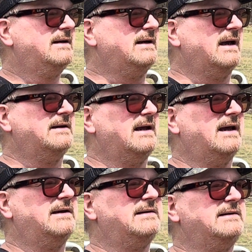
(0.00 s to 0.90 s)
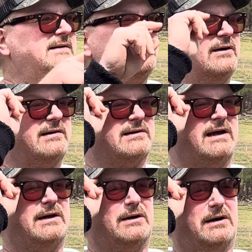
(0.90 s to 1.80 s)
And then years
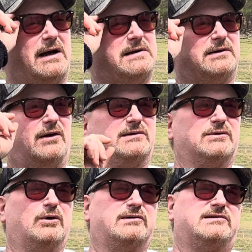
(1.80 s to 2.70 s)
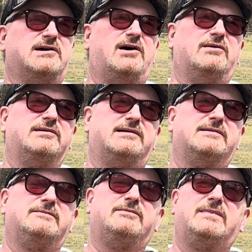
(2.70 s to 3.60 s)
later, I saw George Jones
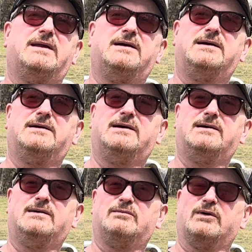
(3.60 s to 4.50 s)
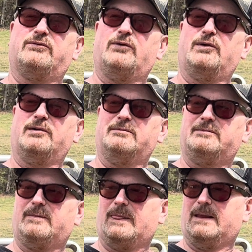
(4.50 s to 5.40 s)
perform.
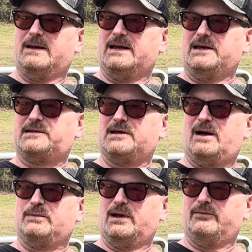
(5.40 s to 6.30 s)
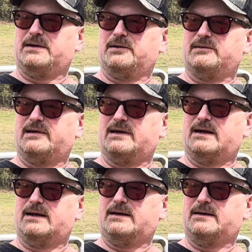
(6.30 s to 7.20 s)
He Stopped Loving Her
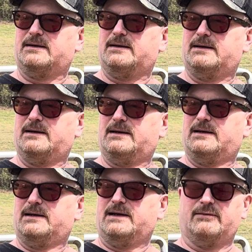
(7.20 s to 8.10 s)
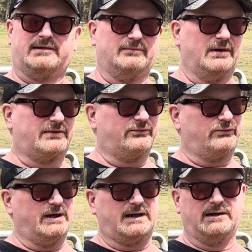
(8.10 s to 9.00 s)
Today. It was the most
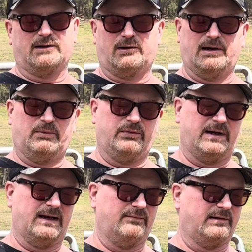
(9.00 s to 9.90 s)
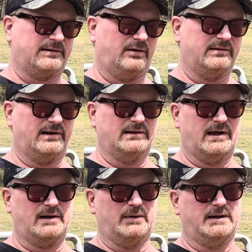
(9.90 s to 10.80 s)
freaking incredible thing I ever saw. It was on
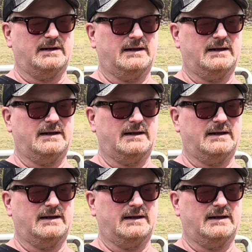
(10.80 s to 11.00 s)
Letterman.